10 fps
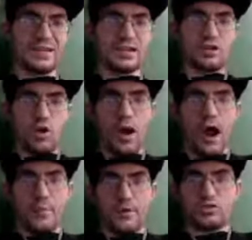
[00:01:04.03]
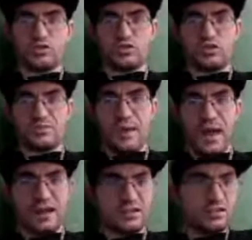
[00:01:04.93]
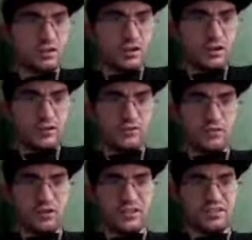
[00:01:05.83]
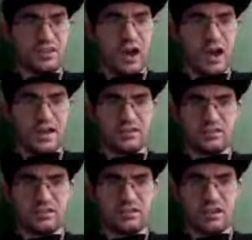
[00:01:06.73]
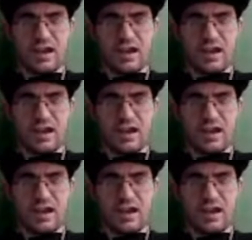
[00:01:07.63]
didn't know how much respect for these guys